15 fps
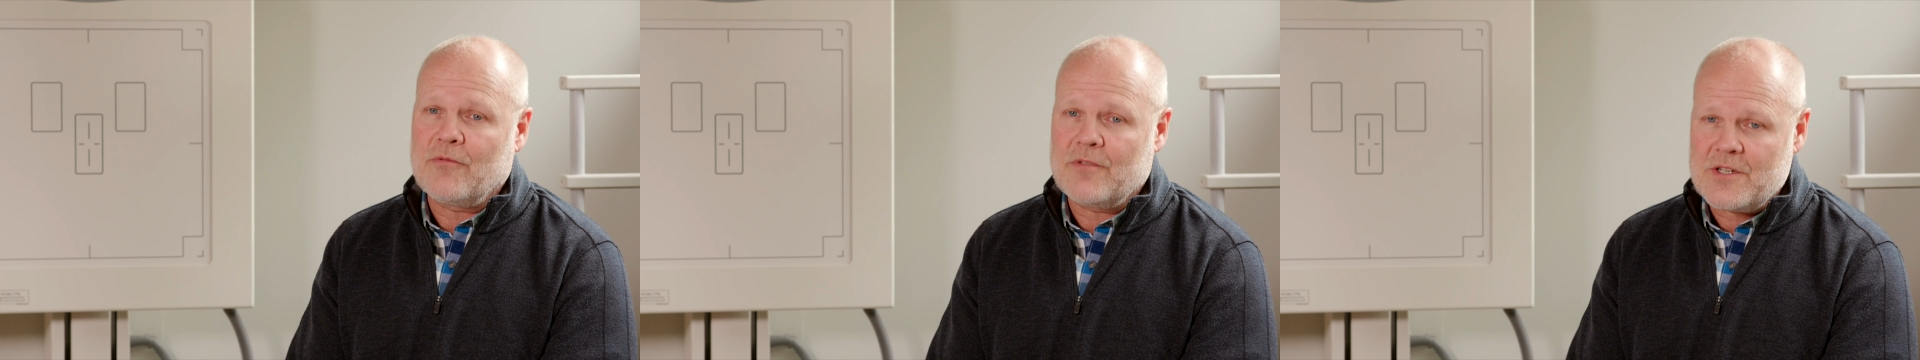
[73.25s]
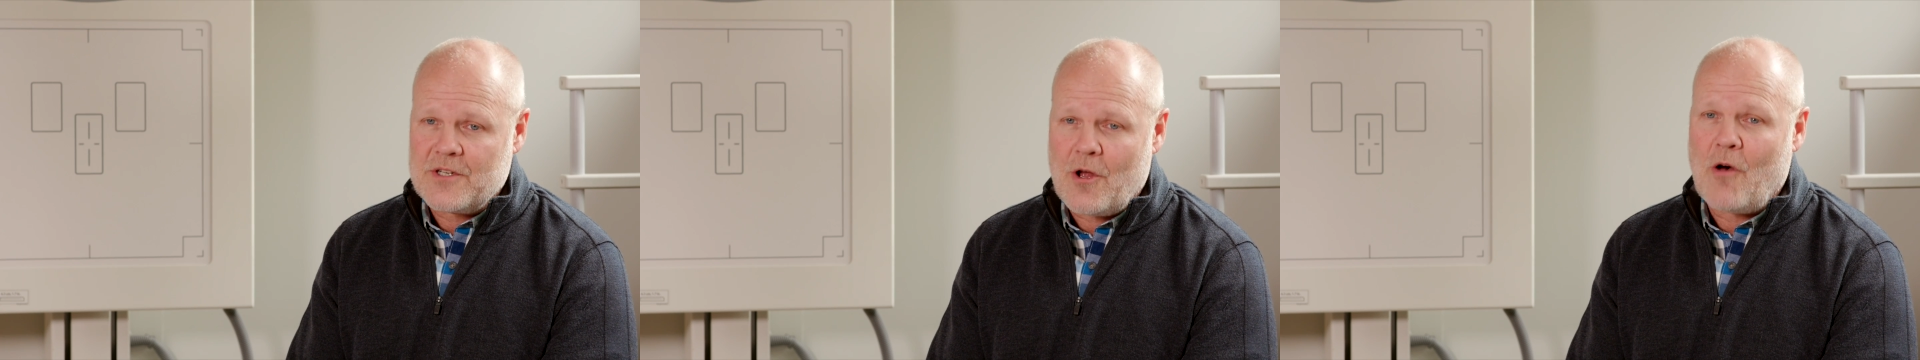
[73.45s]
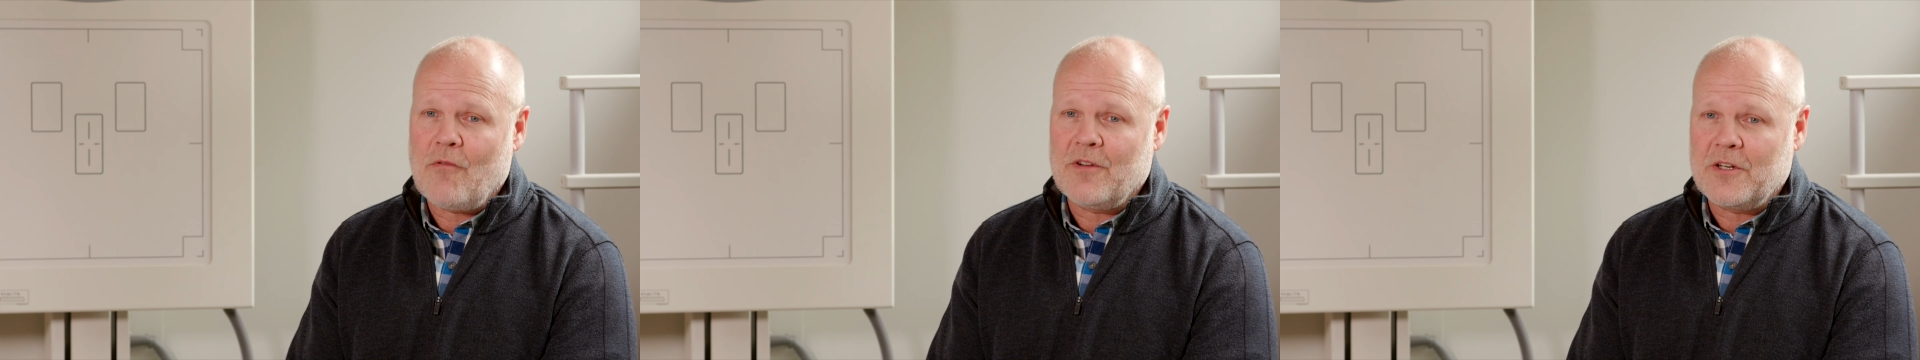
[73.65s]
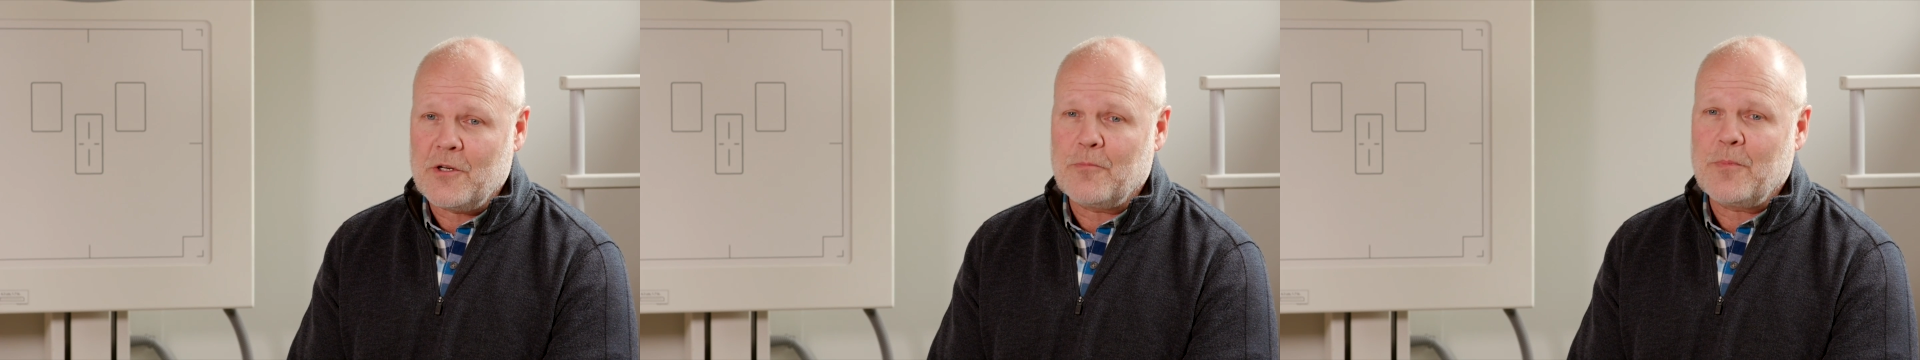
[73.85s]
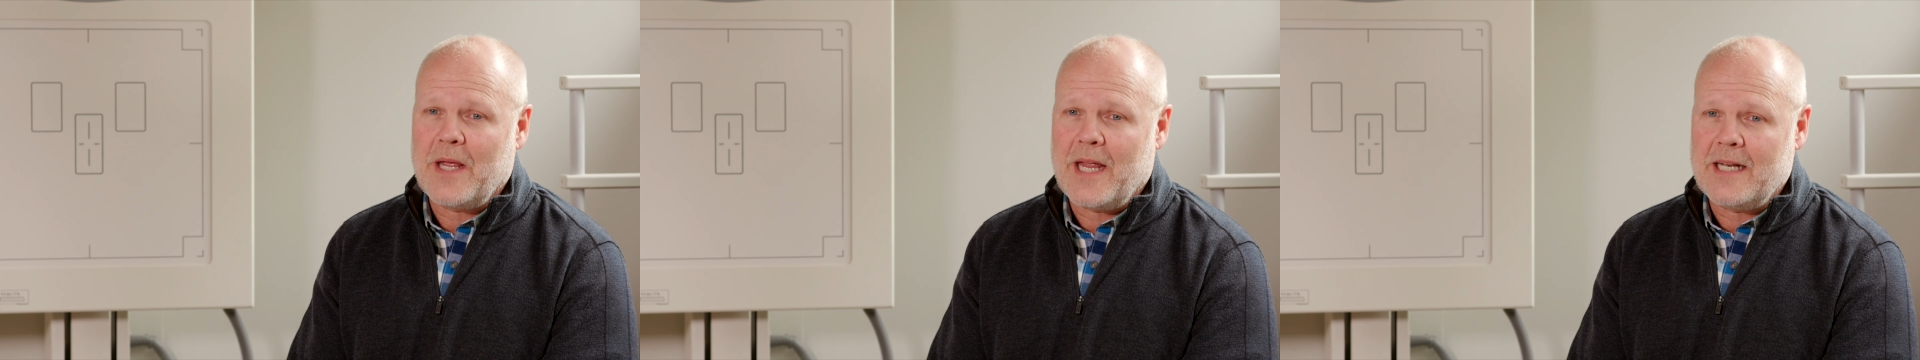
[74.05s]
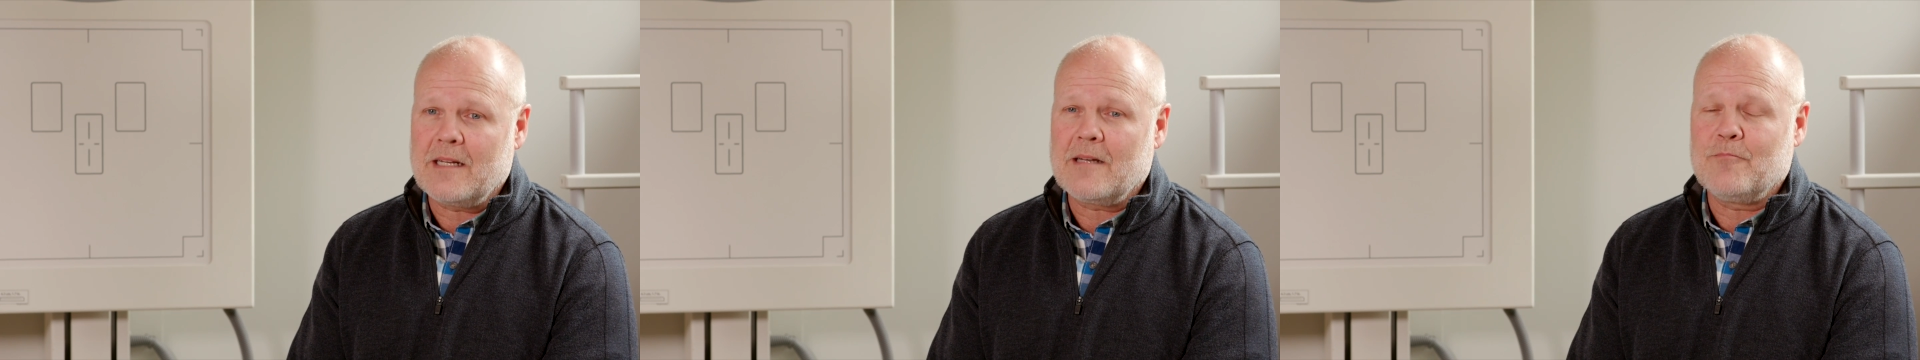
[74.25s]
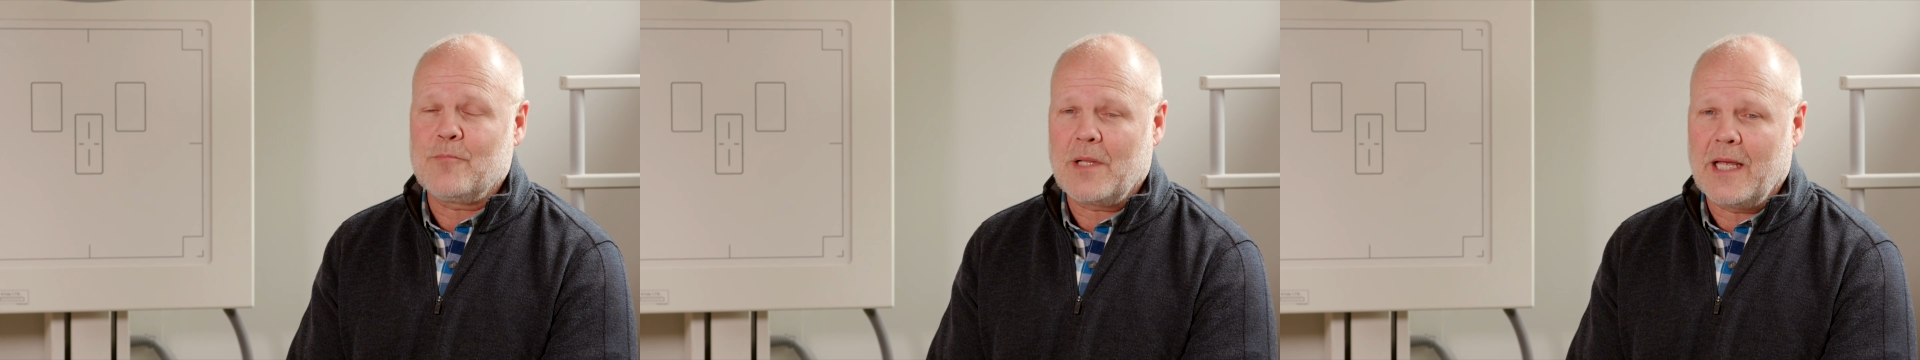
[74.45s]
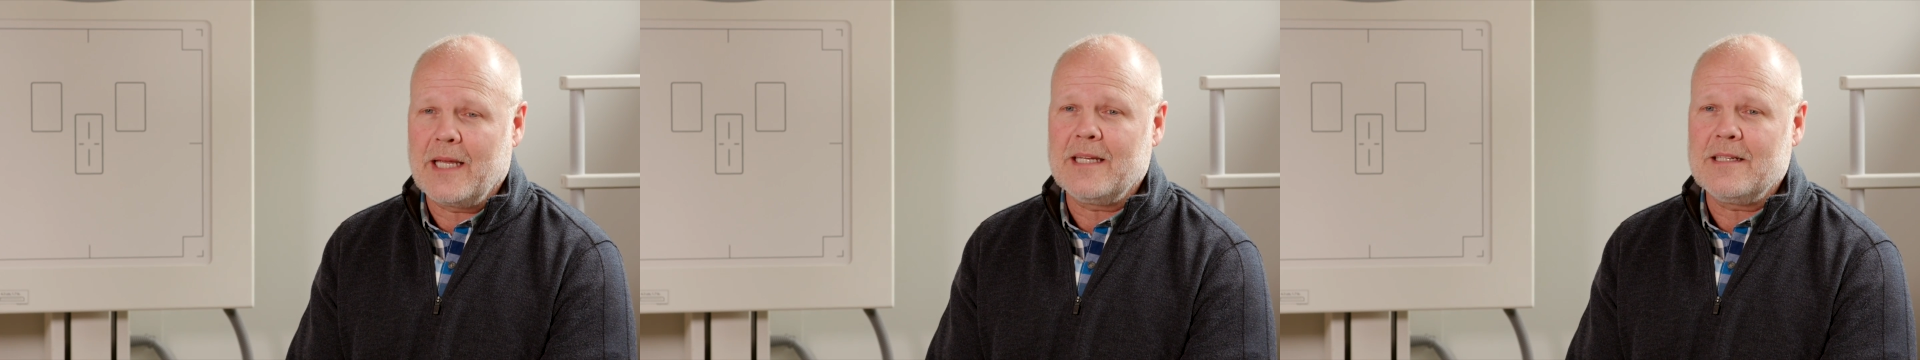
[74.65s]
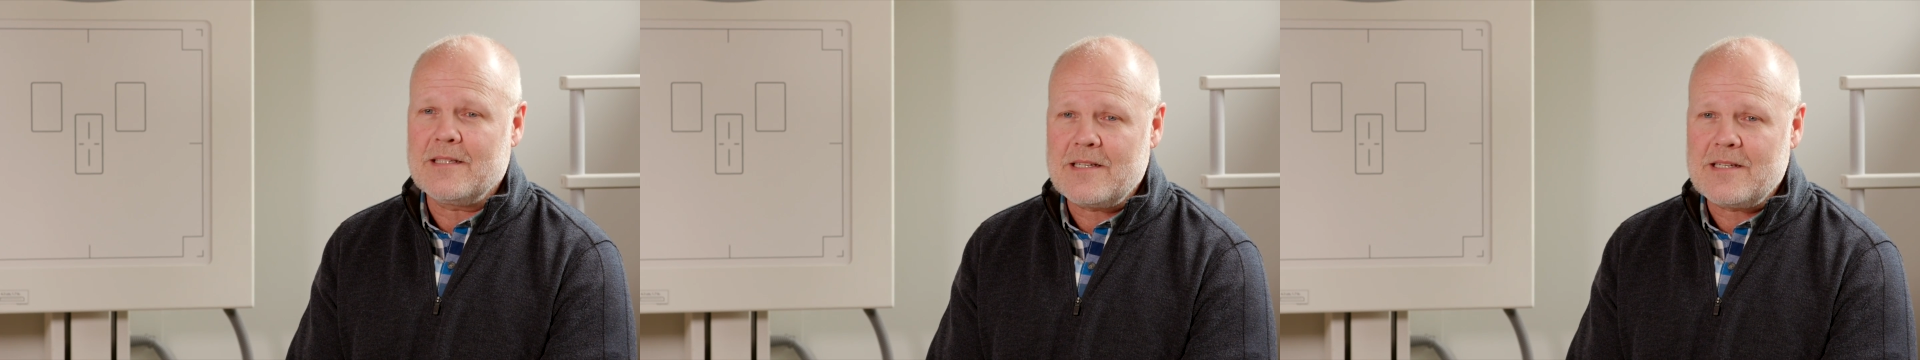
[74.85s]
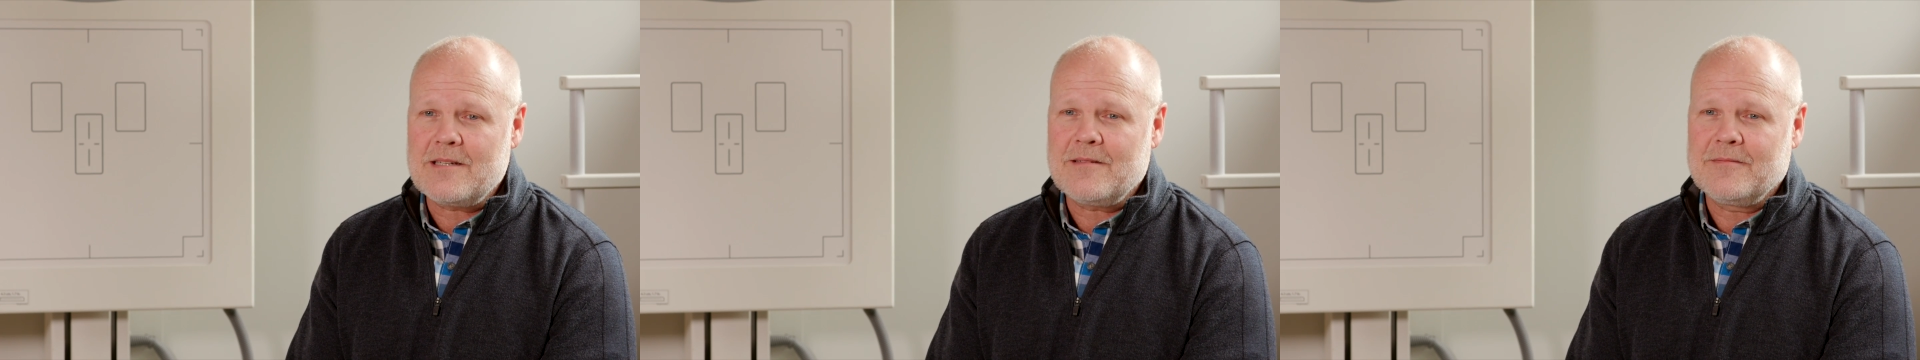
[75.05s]
for solving your pain
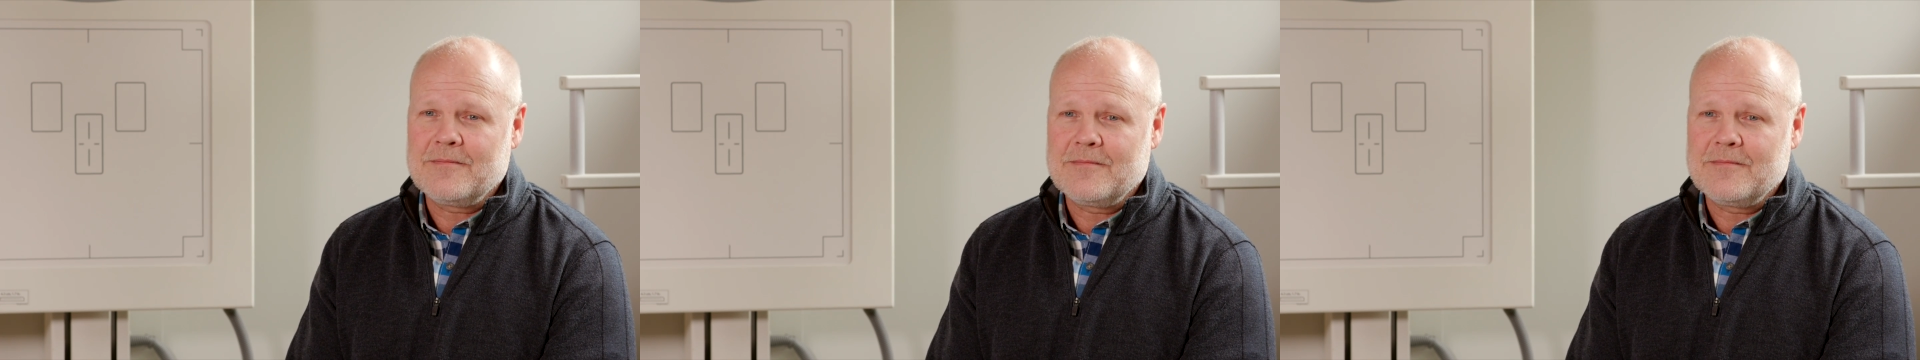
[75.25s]
complaints.